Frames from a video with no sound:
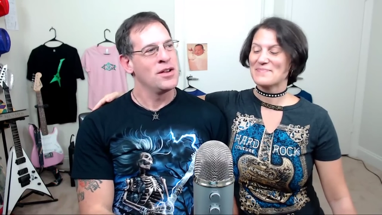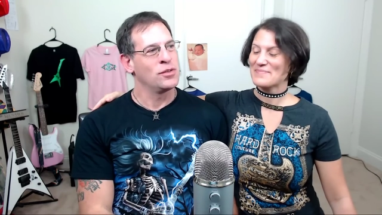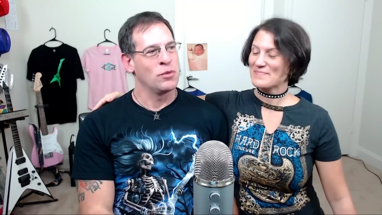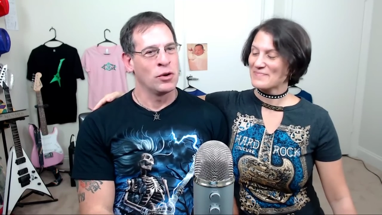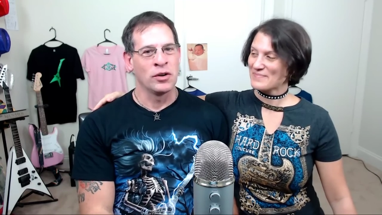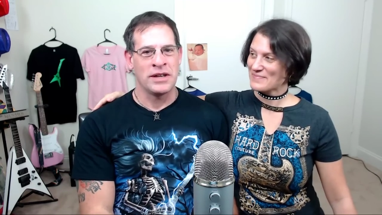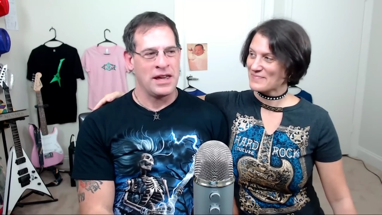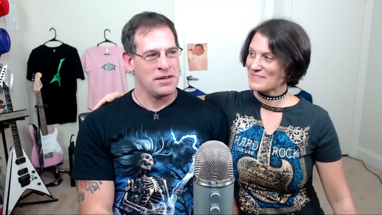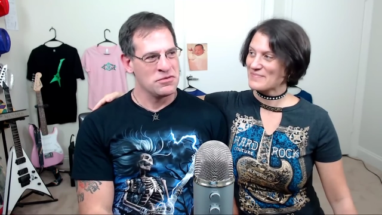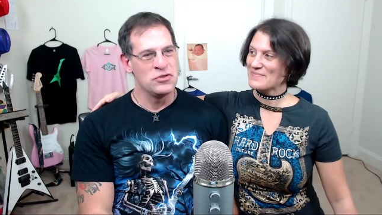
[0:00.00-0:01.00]
Speaker 1: some
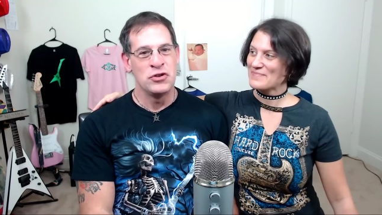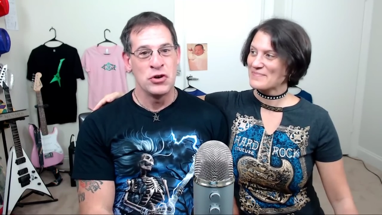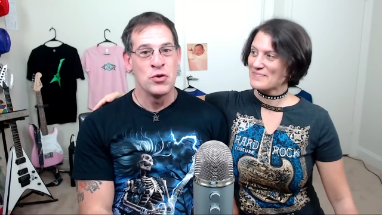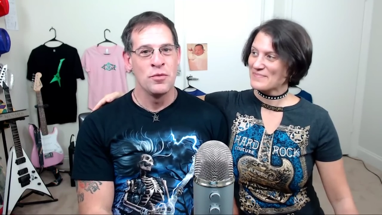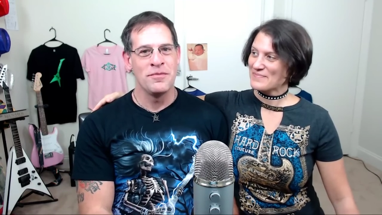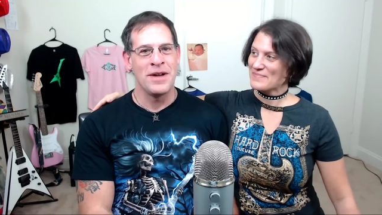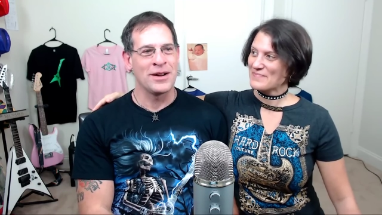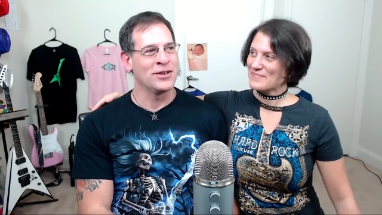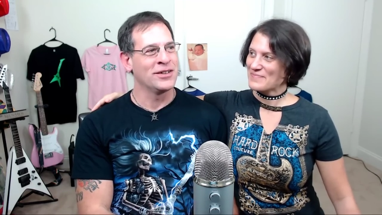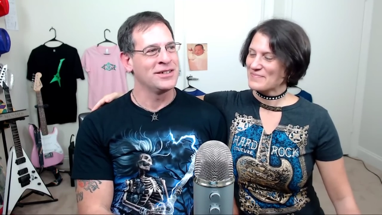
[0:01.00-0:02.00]
early doom
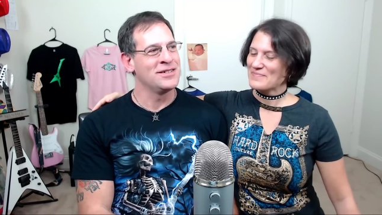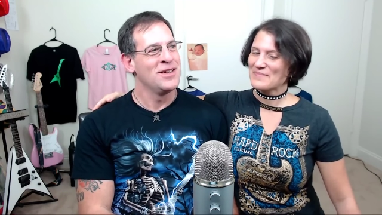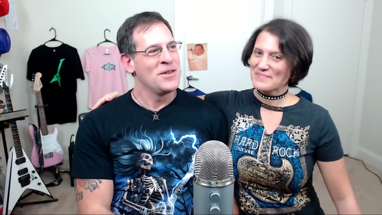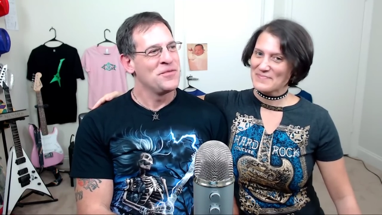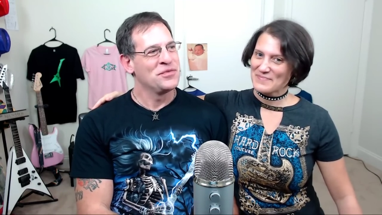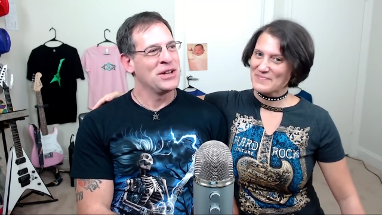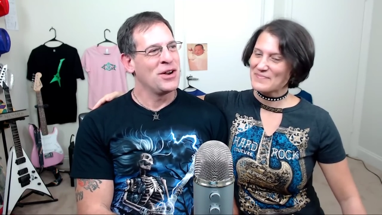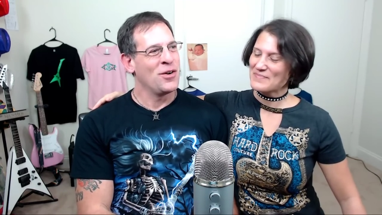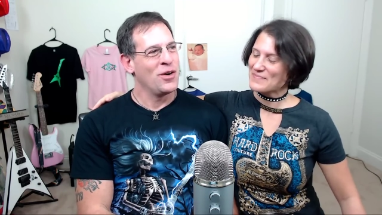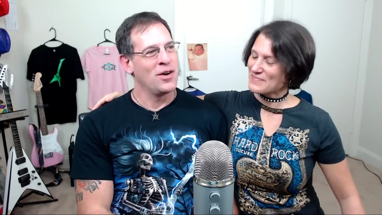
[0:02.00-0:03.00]
metal and you
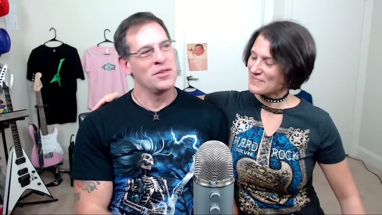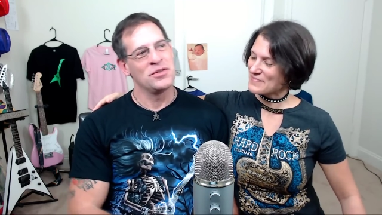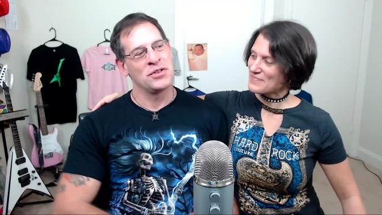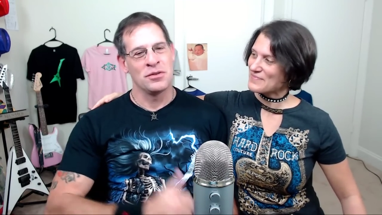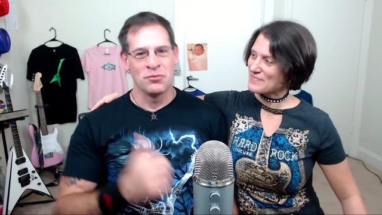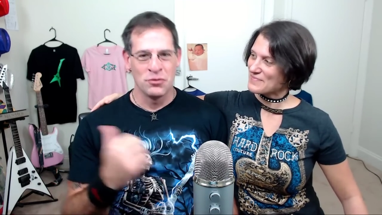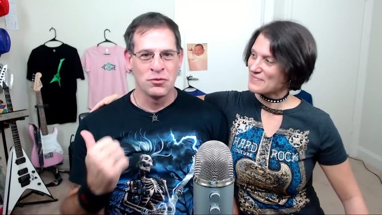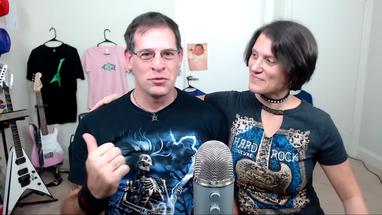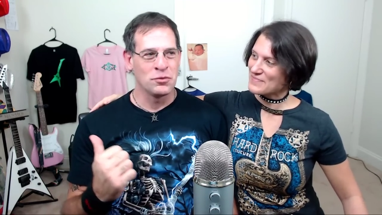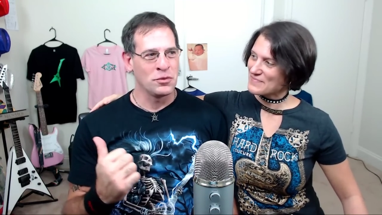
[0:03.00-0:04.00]
know uh, to the
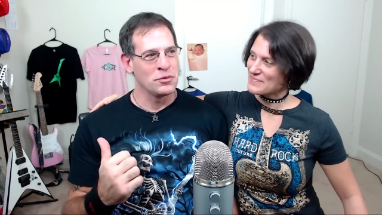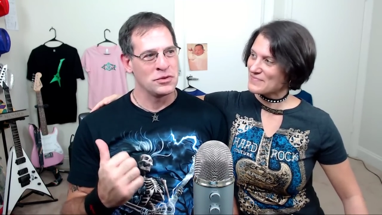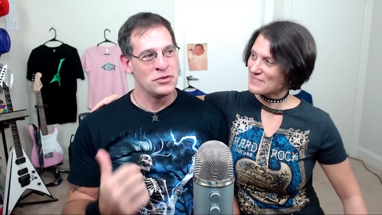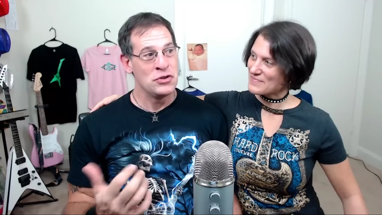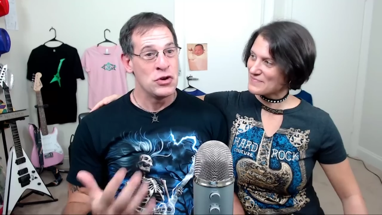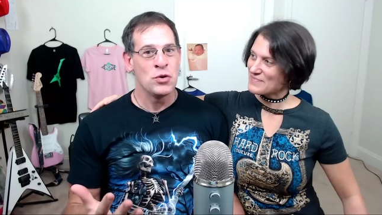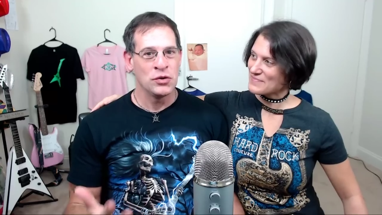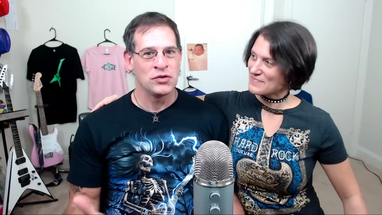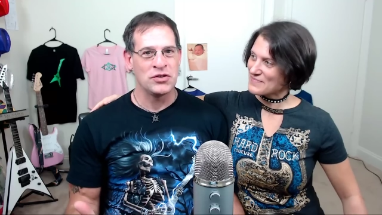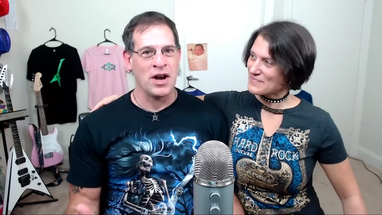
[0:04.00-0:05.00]
new
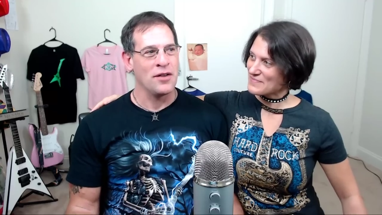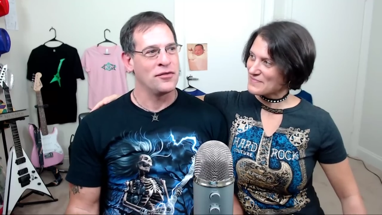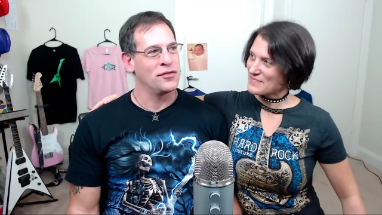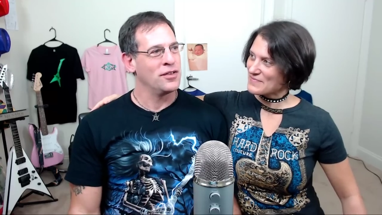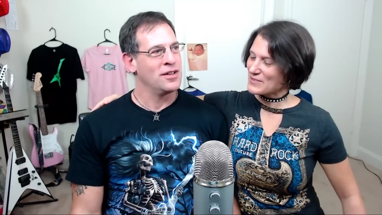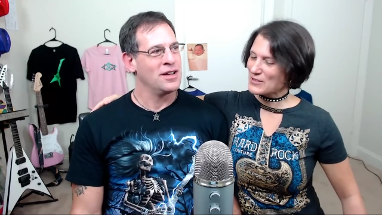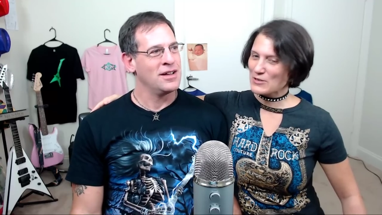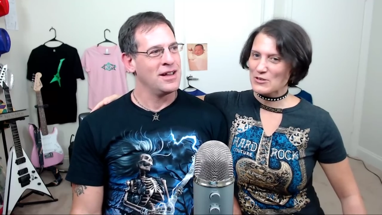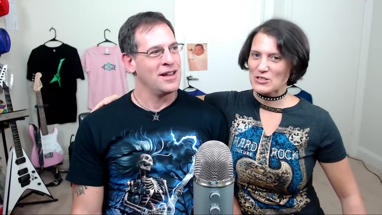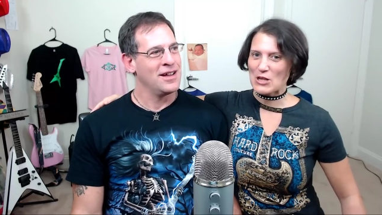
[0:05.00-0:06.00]
stuff
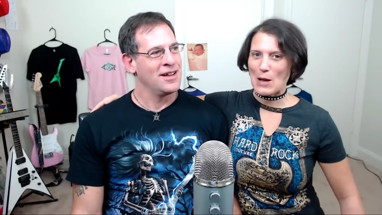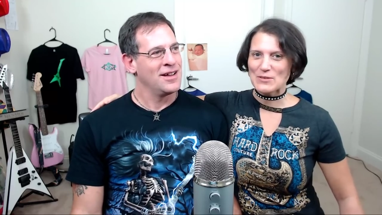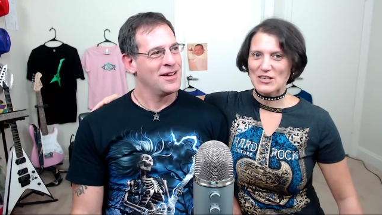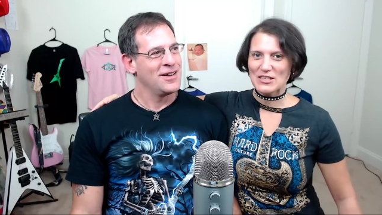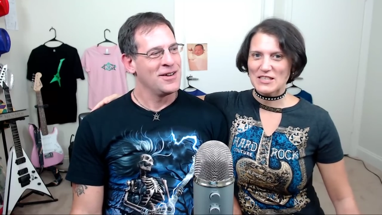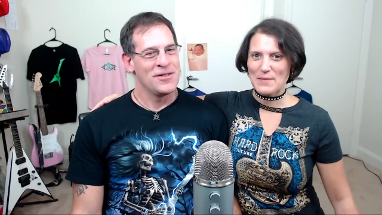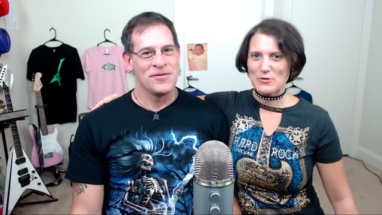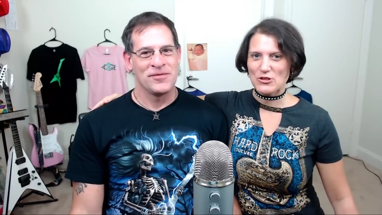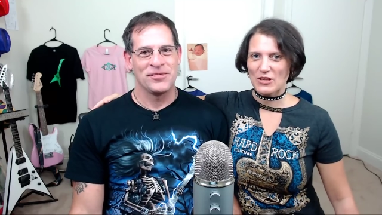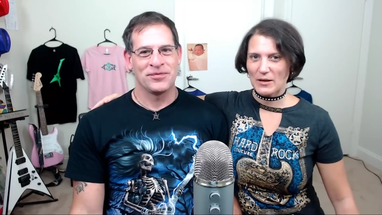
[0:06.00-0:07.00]
Speaker 2: so you just hopped in a
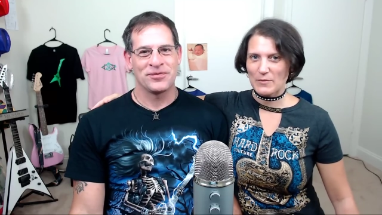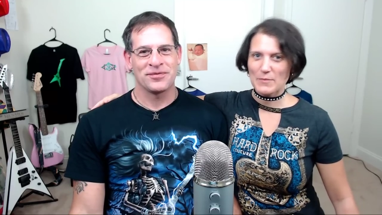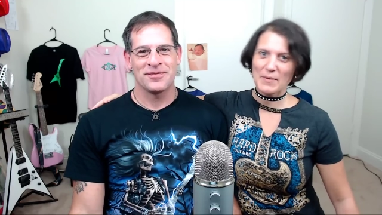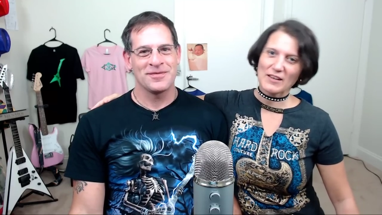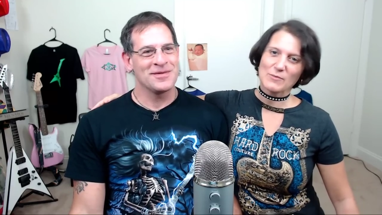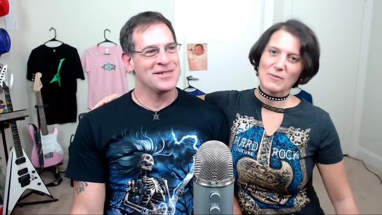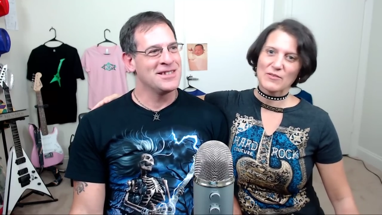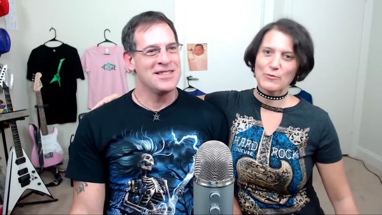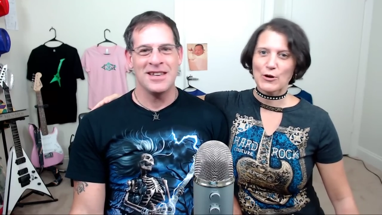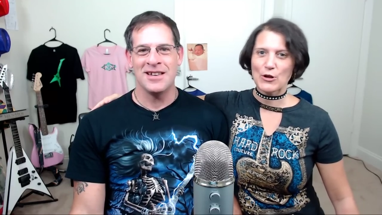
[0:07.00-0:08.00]
time machine and went back to
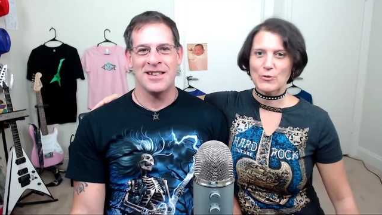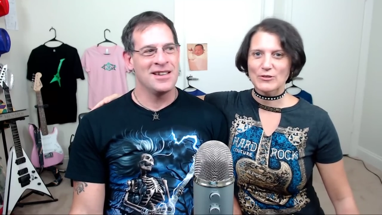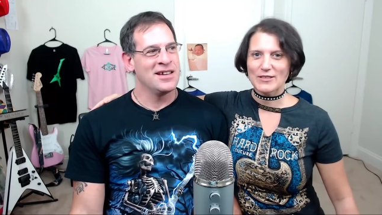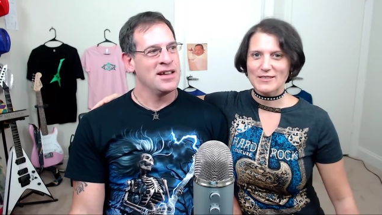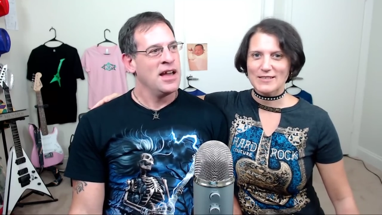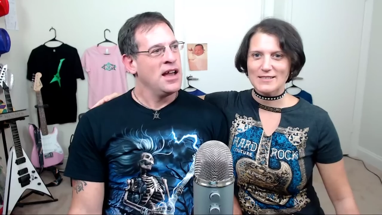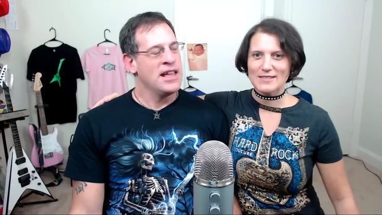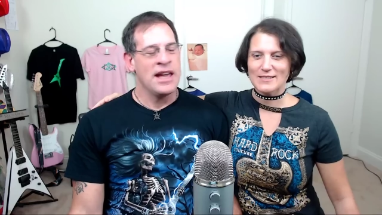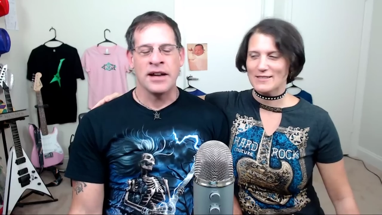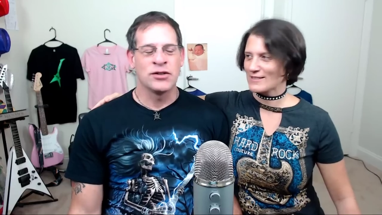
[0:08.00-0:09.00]
my four-year-old
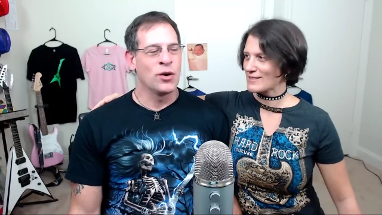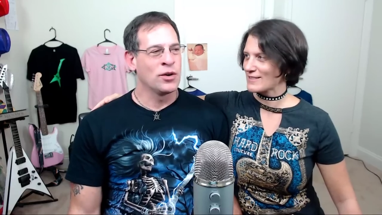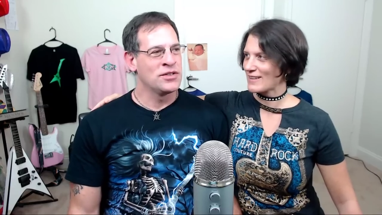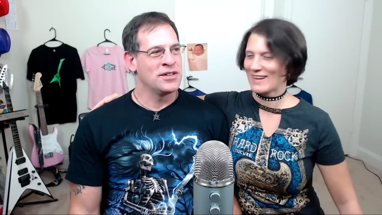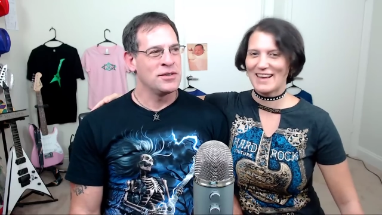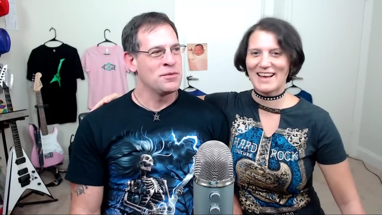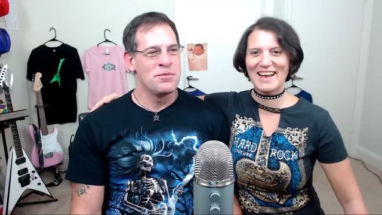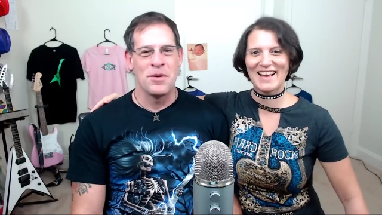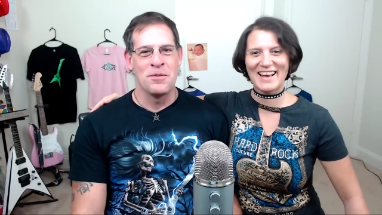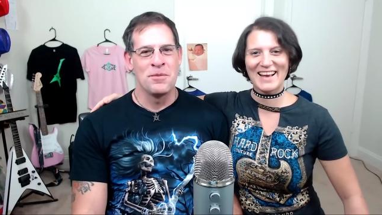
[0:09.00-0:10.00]
existence. Yeah, total did
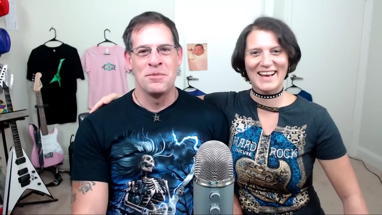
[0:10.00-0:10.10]
it.